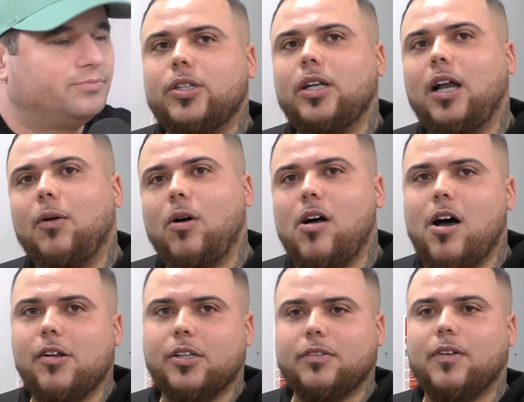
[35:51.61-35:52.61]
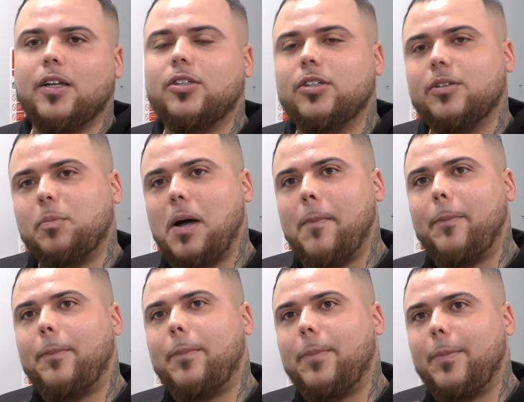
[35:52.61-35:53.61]
what, see, like what I just find, it's just
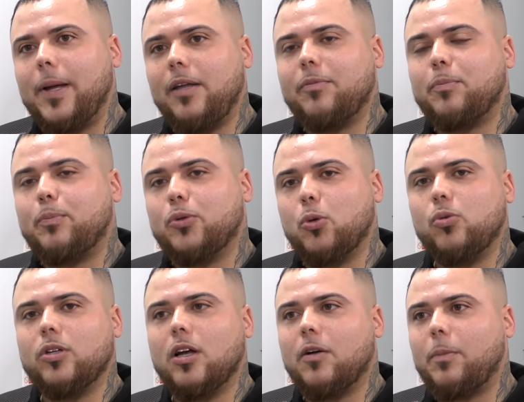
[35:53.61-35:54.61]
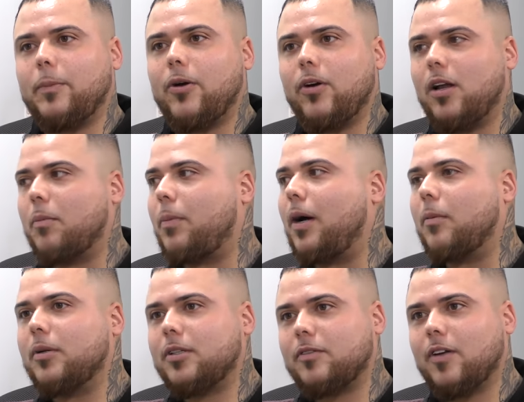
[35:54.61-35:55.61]
pub, any tools that are, that are in a
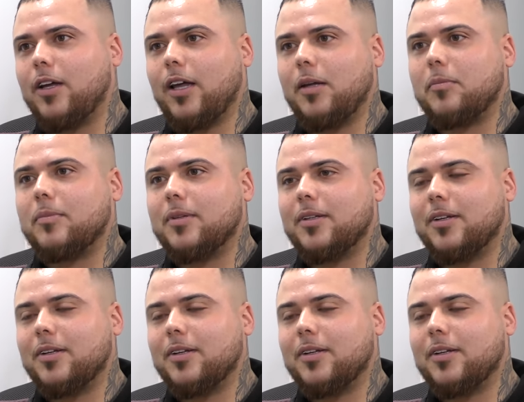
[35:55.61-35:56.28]
pub is fair game.